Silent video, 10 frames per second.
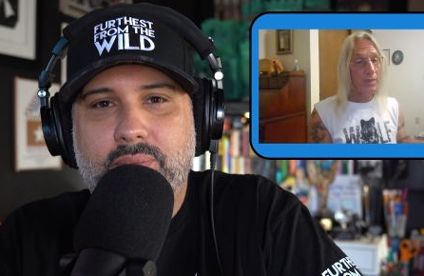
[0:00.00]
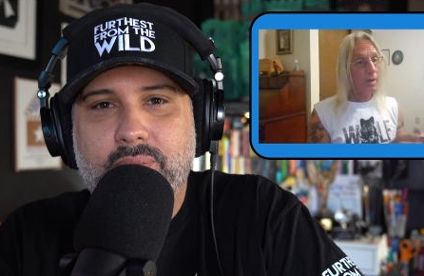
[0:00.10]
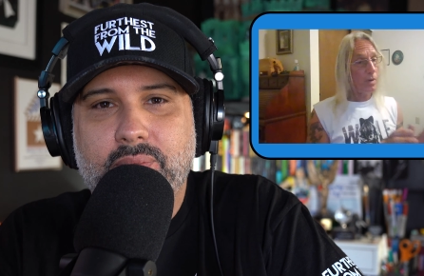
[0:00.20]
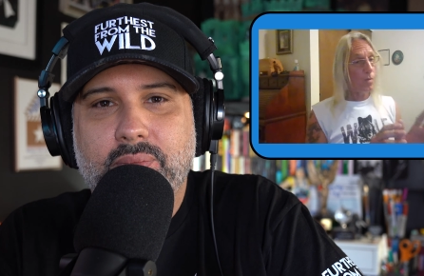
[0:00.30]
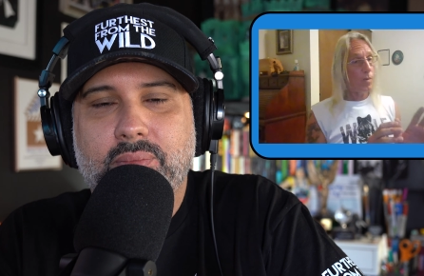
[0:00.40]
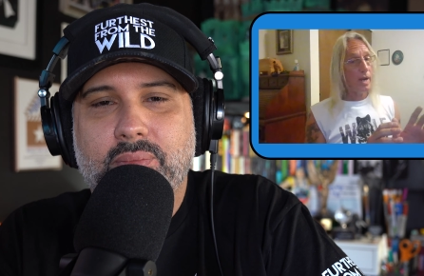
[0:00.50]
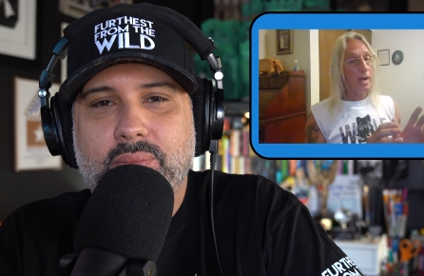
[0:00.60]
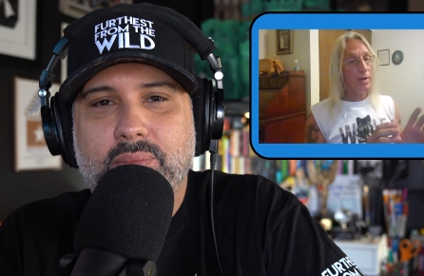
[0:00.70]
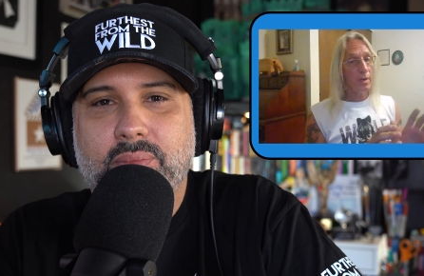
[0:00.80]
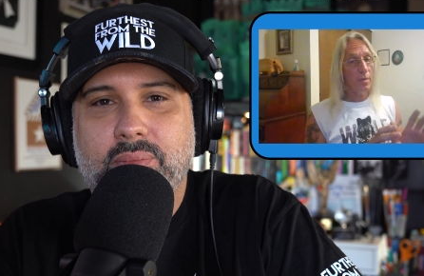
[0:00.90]
Speaker 1: they're
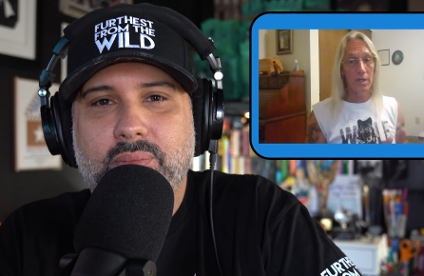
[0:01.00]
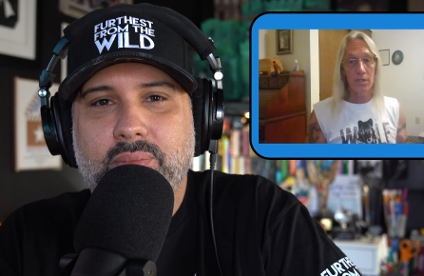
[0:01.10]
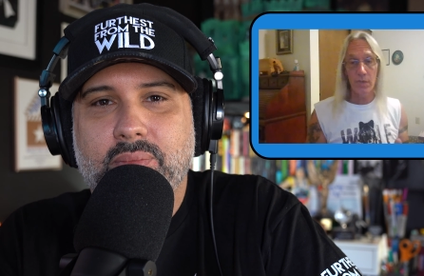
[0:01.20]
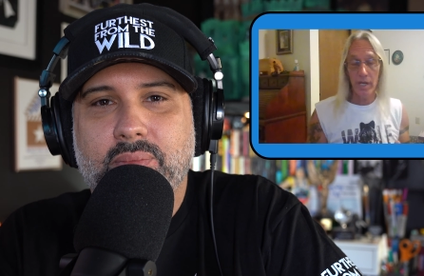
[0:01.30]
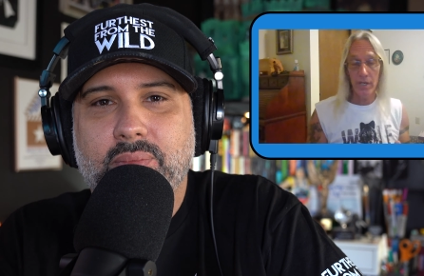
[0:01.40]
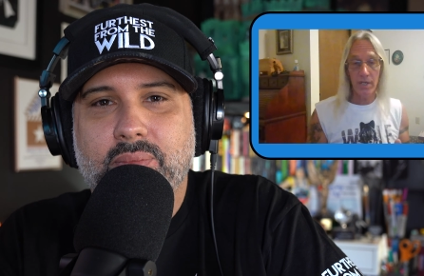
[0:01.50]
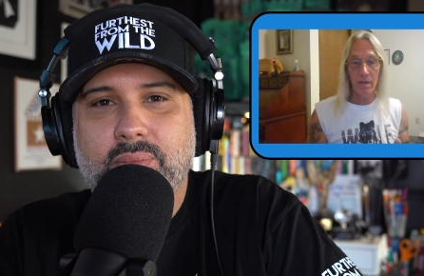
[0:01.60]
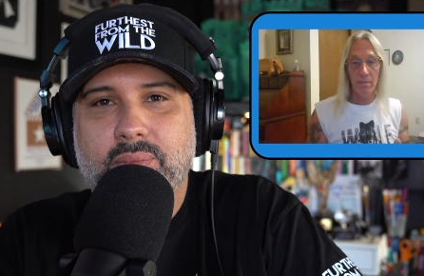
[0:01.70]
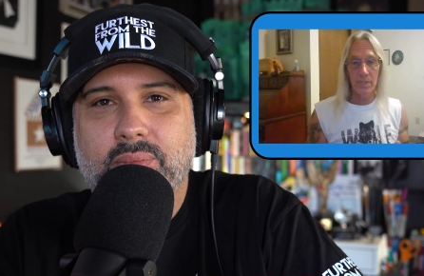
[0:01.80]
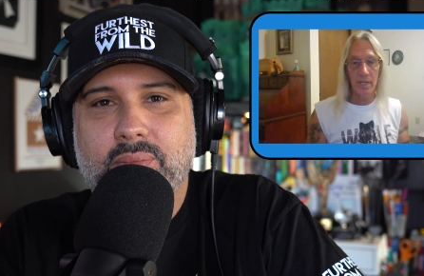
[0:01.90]
wary when a stranger
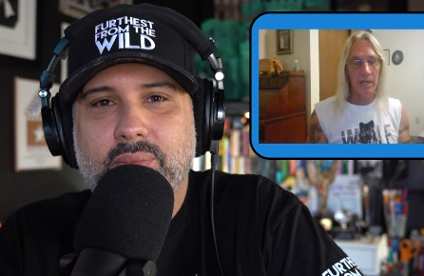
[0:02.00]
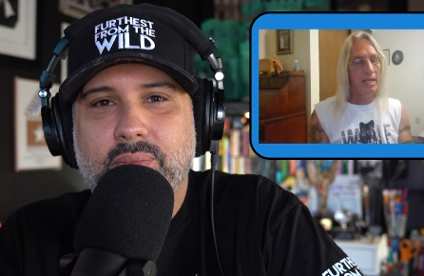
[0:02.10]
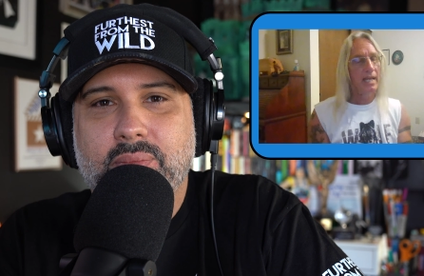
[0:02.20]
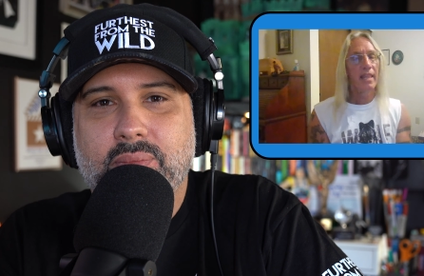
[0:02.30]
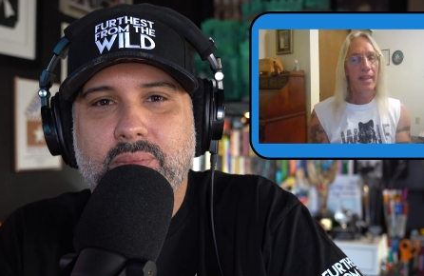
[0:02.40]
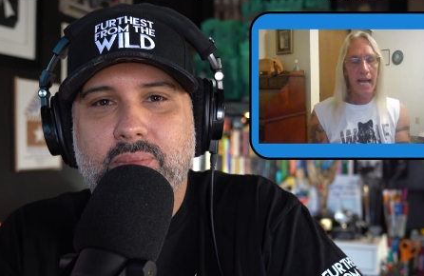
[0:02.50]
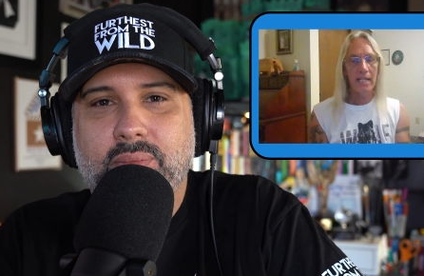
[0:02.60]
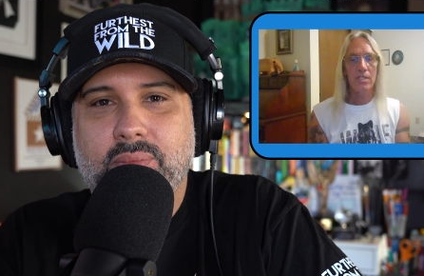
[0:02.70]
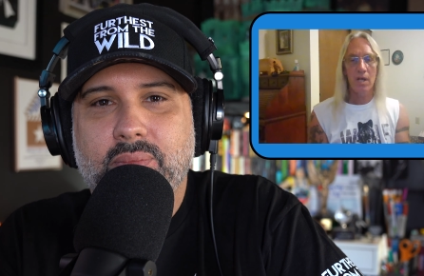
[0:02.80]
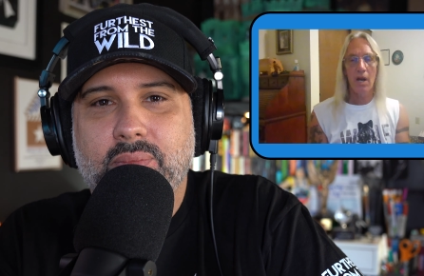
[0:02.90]
comes in.
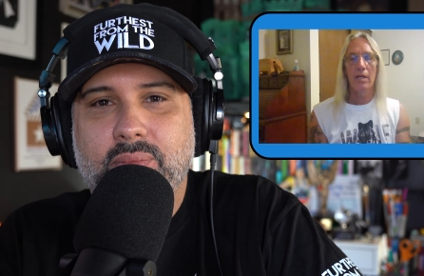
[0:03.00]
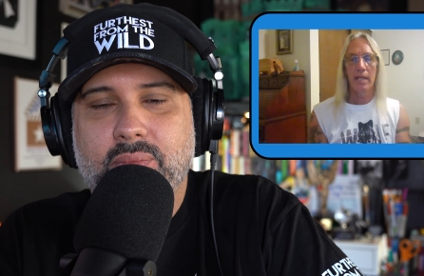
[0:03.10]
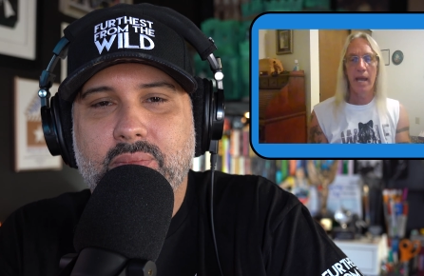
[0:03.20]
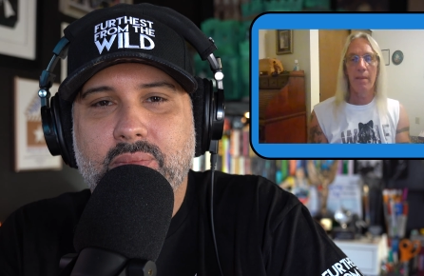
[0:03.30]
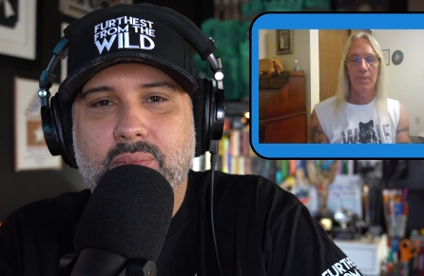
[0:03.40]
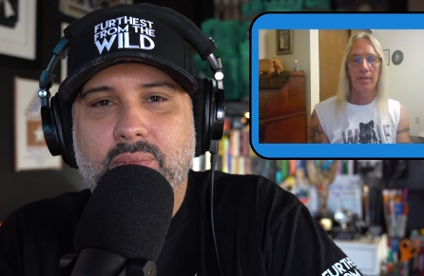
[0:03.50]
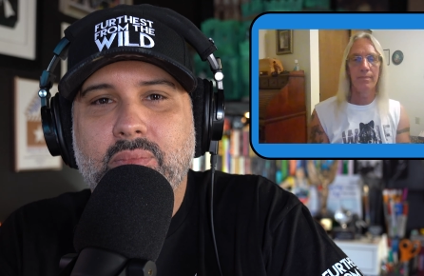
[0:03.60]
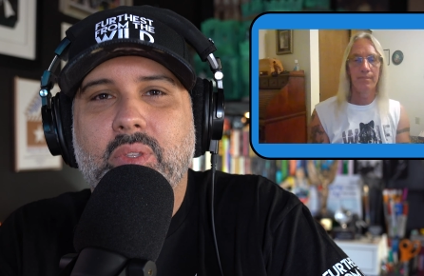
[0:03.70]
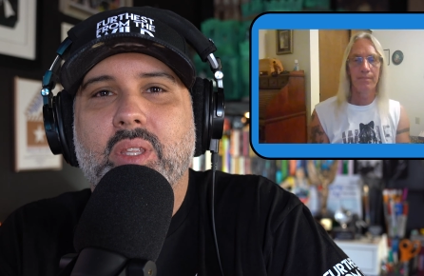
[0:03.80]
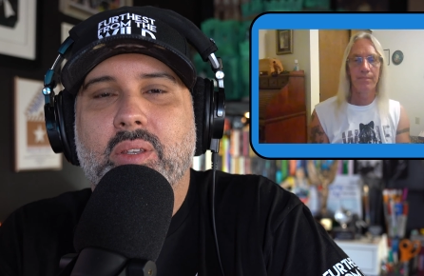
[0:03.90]
That's the hard capture.
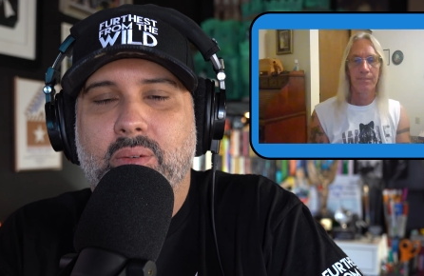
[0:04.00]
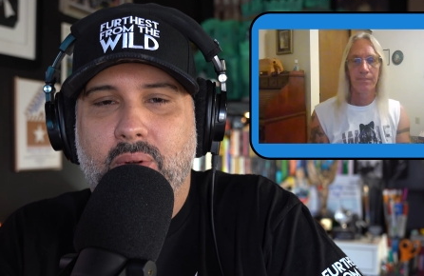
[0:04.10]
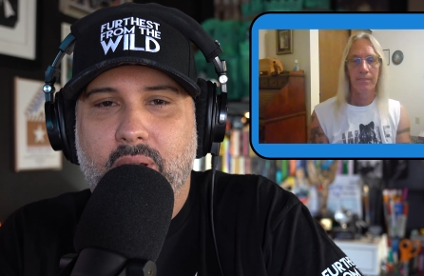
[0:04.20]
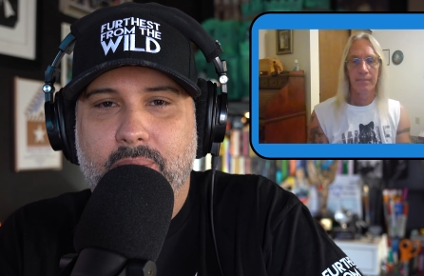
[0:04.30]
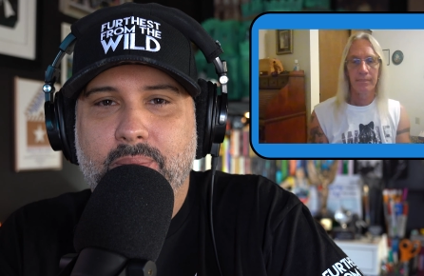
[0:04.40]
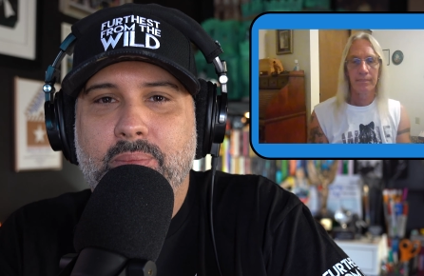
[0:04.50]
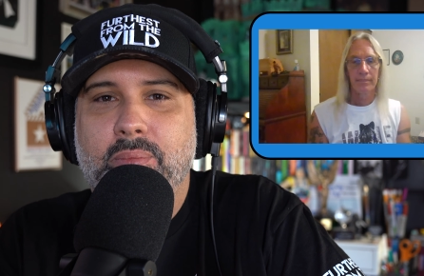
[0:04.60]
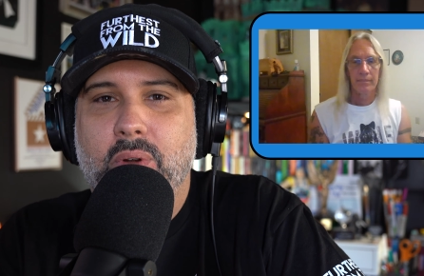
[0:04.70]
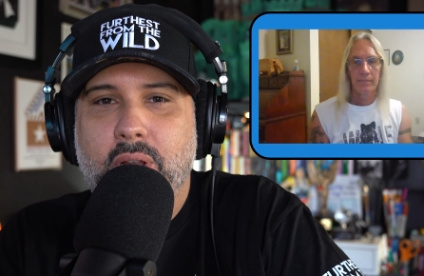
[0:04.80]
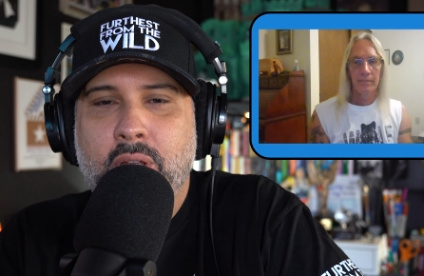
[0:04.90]
Speaker 2: Right.
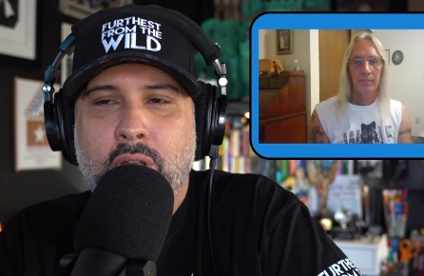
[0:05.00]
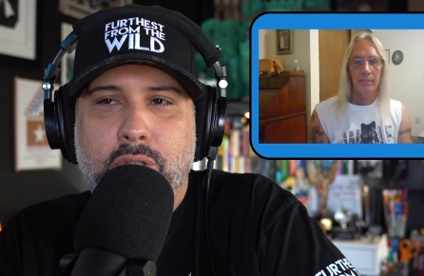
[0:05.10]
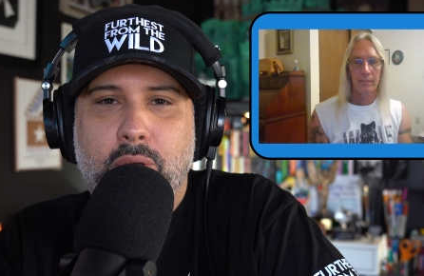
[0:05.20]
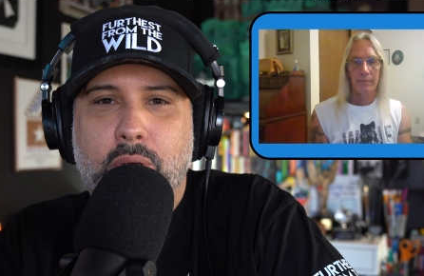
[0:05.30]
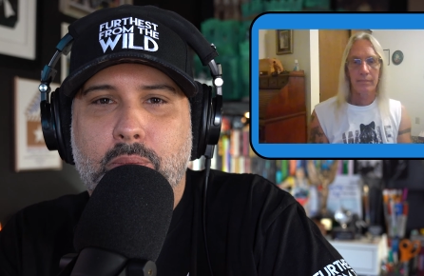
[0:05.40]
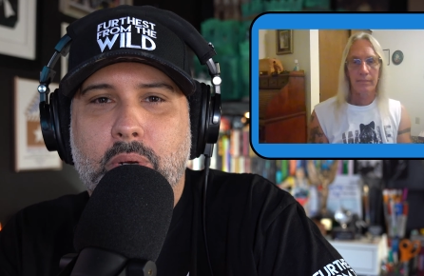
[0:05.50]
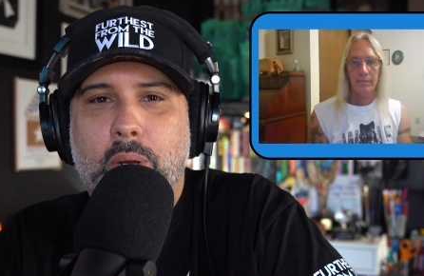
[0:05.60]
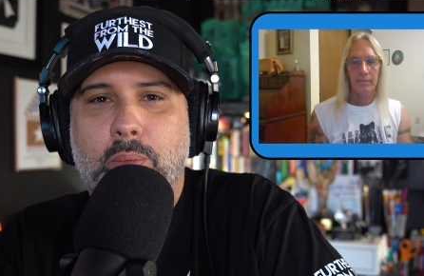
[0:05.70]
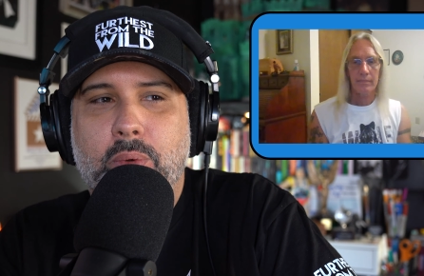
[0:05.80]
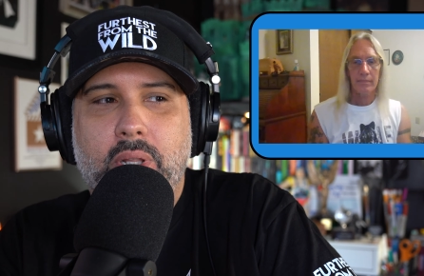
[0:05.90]
Right. So it
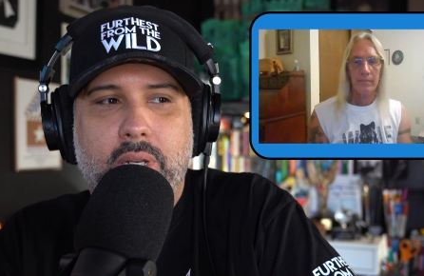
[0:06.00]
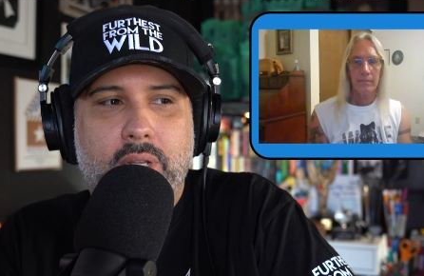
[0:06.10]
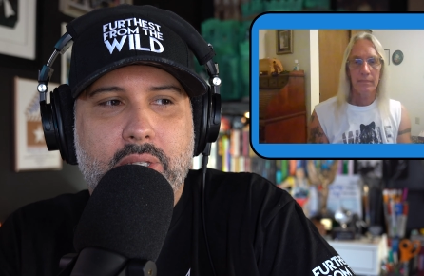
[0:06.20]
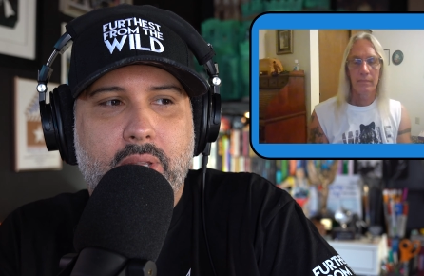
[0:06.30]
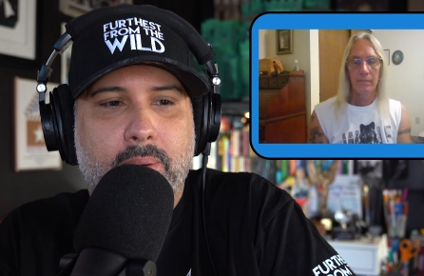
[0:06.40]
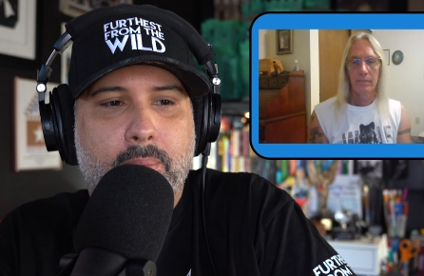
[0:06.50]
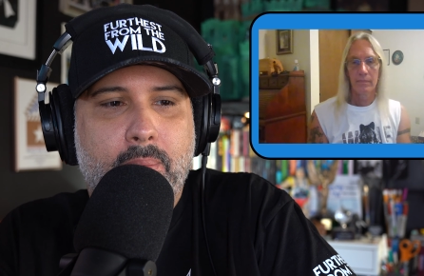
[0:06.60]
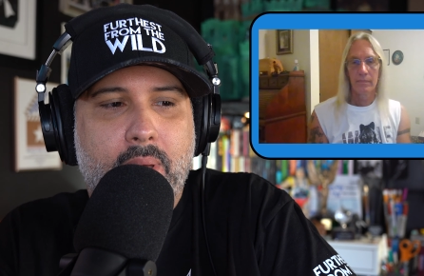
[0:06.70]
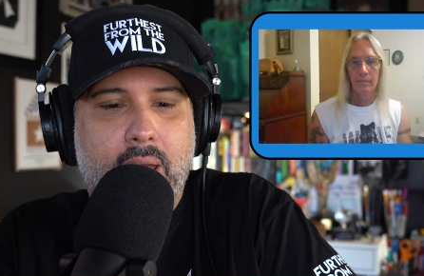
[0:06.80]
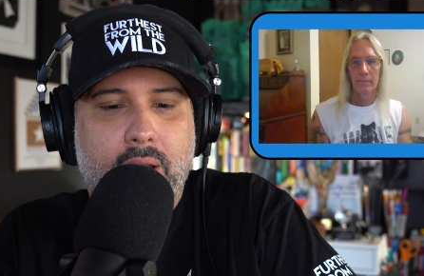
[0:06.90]
it really doesn't
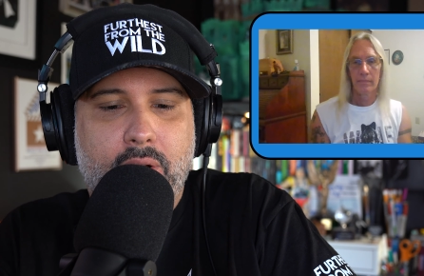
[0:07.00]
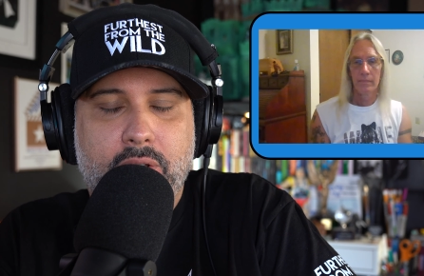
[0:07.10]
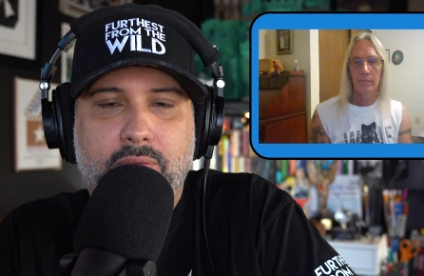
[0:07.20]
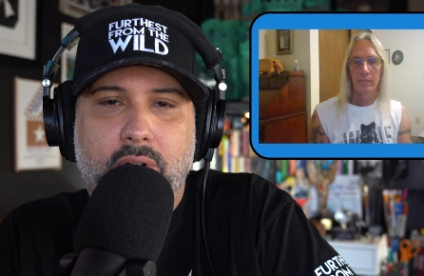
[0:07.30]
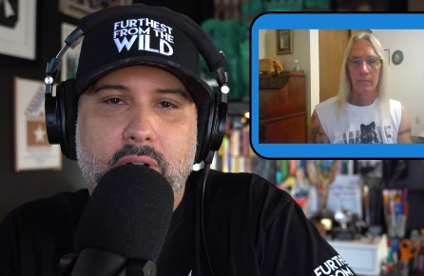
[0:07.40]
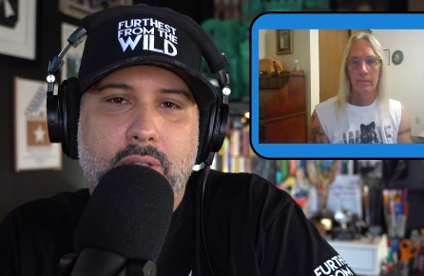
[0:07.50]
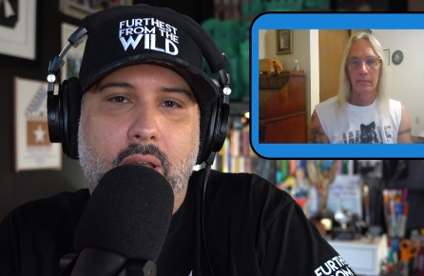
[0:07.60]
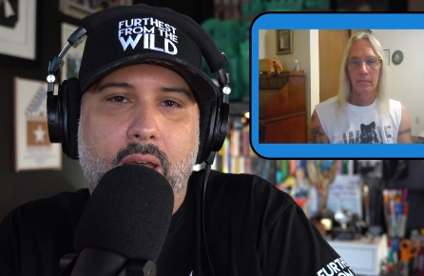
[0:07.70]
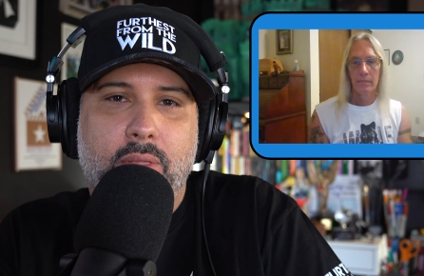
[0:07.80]
matter as far as how